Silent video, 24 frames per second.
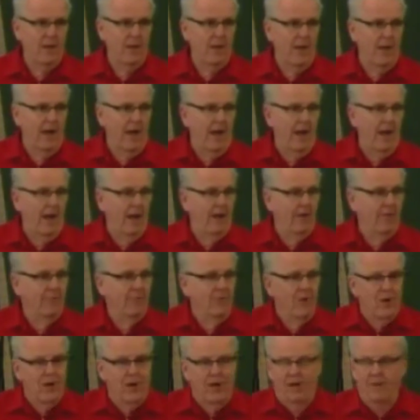And, and if,
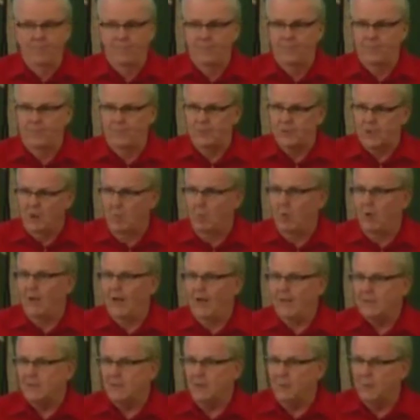if someone
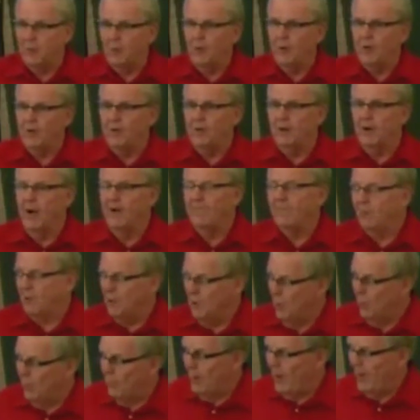has authority in life, you
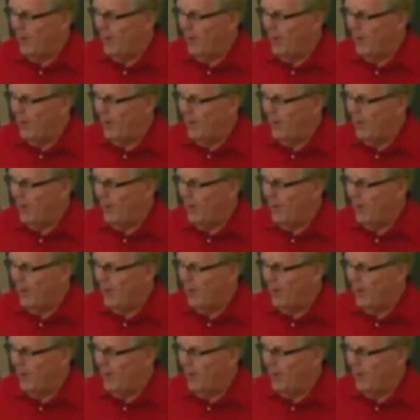obey